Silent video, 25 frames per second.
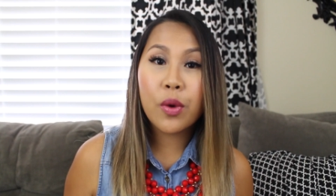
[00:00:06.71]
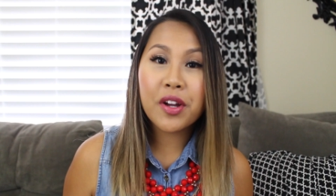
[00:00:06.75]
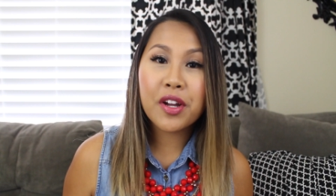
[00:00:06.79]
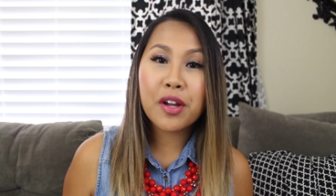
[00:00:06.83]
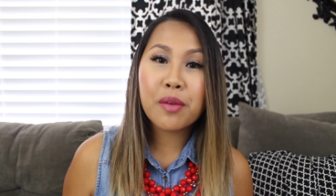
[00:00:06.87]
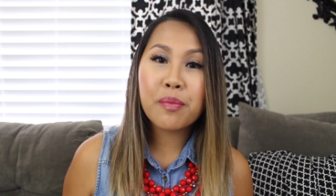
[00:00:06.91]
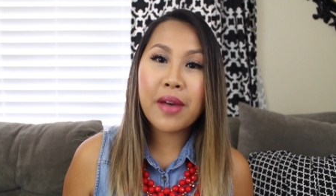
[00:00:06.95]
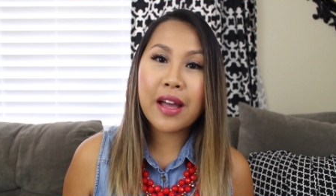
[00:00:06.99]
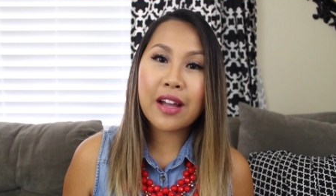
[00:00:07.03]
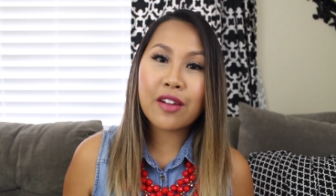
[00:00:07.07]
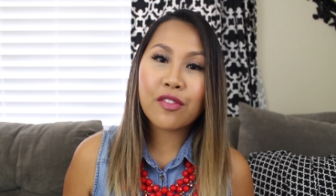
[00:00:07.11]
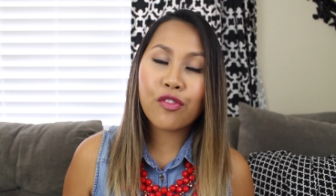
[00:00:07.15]

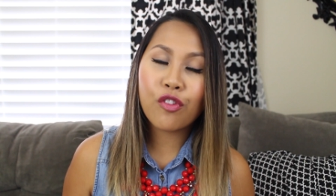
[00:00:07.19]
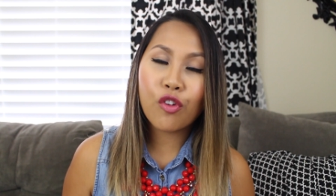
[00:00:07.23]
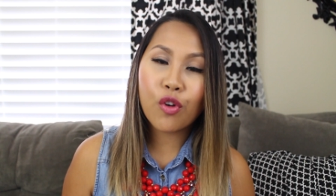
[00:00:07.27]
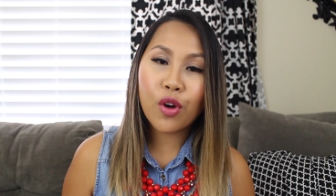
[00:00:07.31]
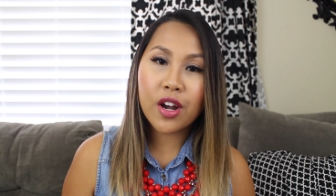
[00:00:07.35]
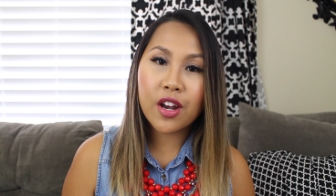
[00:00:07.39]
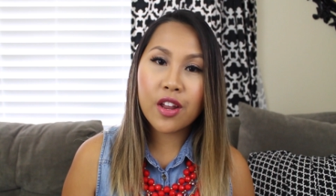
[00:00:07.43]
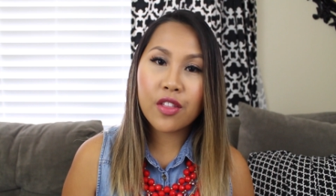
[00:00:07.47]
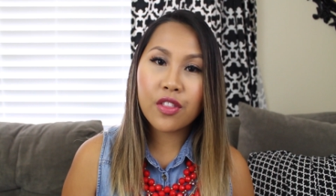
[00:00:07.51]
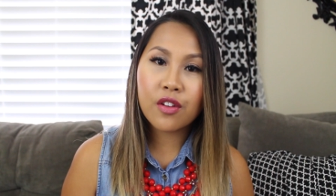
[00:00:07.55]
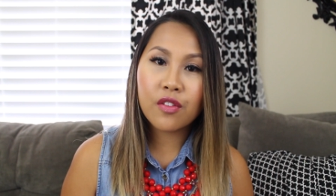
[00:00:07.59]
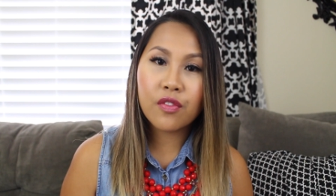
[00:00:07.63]
welcome back for
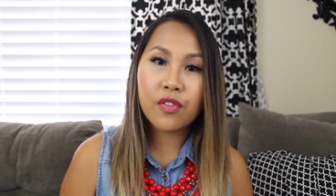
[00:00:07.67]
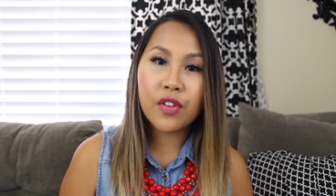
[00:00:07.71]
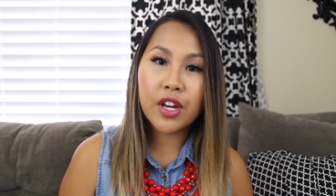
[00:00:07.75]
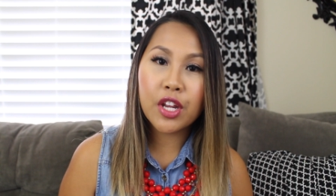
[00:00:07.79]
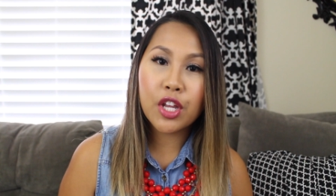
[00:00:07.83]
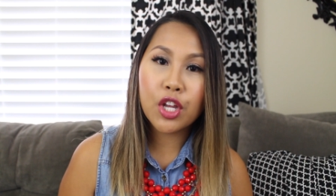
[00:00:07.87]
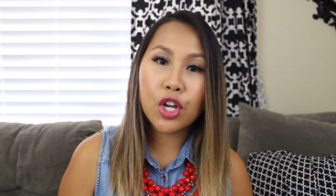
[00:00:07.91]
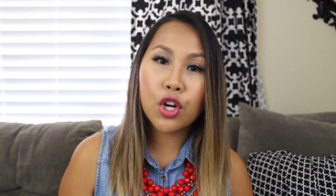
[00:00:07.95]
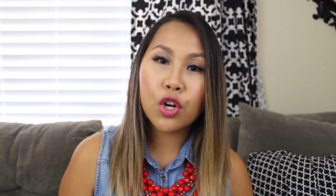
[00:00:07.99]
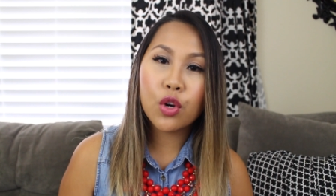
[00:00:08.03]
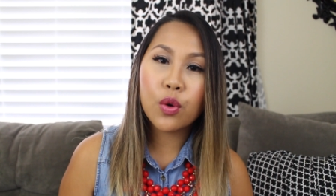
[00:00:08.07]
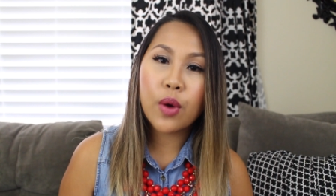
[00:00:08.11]
another
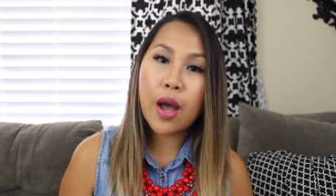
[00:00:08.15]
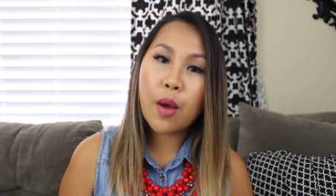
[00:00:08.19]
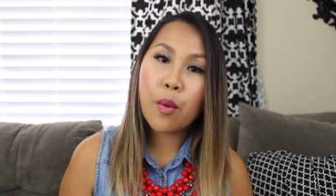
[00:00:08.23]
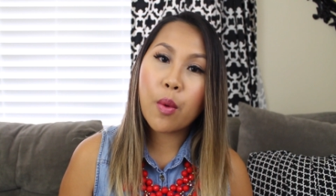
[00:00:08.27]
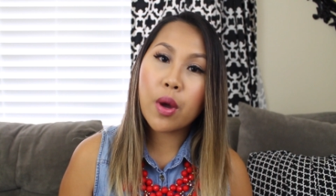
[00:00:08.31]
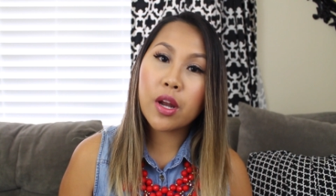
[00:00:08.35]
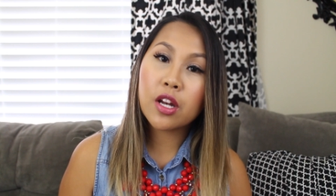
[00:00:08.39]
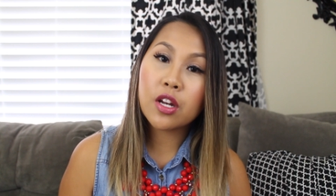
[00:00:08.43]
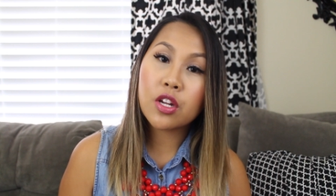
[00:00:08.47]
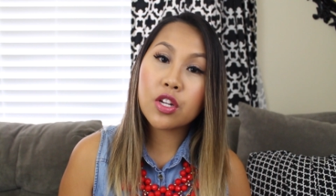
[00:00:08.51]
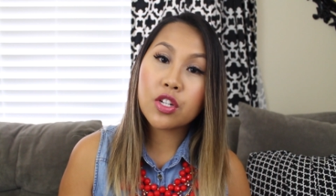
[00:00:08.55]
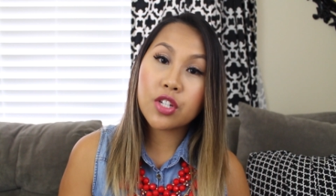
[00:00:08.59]
video. I
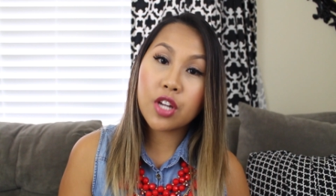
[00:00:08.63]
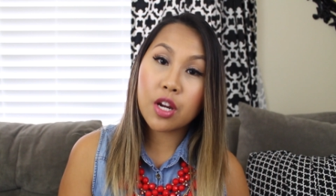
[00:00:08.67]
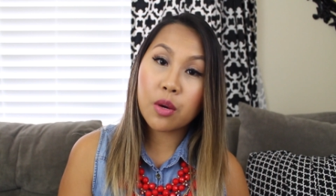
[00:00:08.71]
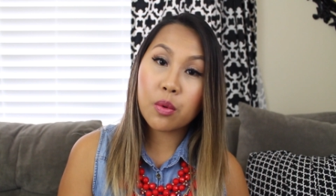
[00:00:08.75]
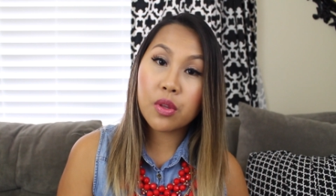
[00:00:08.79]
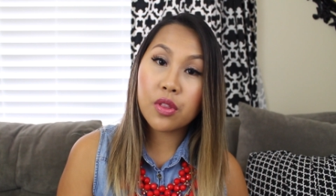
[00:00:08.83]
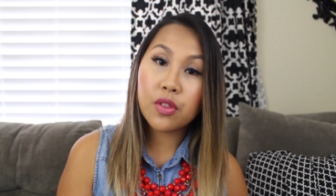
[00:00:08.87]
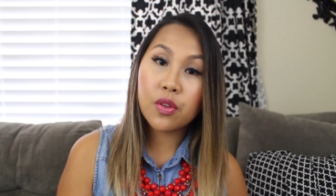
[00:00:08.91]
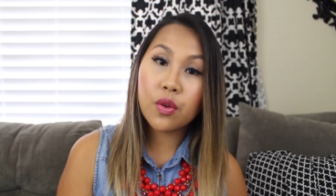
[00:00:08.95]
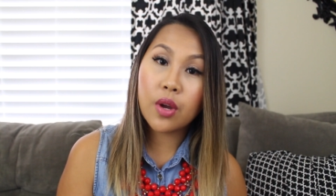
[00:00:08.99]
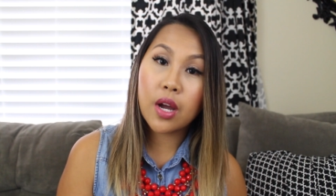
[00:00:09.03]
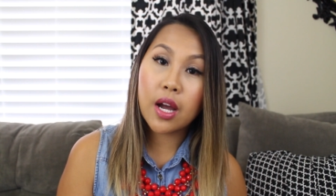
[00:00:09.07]
wanted to share
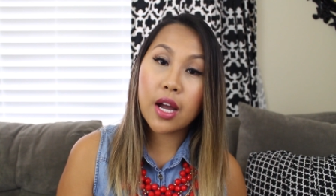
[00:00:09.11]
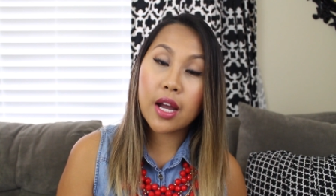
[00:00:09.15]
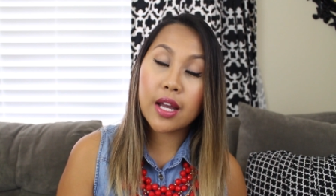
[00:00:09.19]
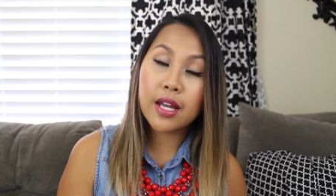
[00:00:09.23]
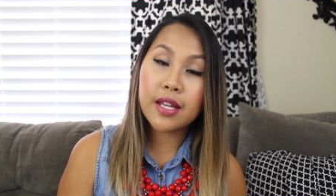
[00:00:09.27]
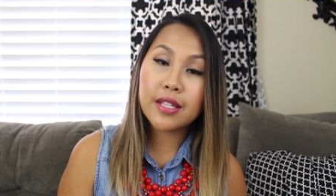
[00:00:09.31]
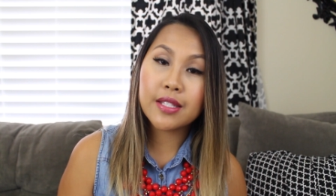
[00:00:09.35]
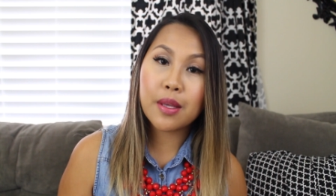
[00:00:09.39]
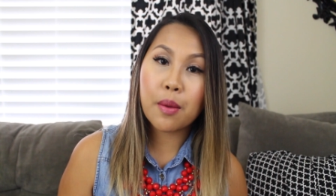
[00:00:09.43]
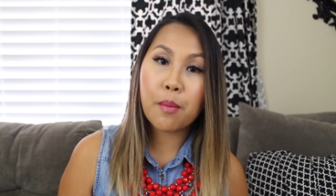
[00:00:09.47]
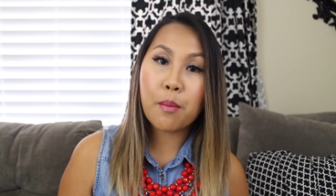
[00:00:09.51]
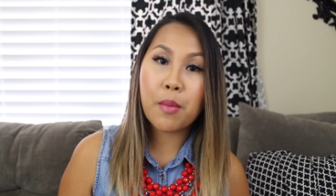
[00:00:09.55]
with you guys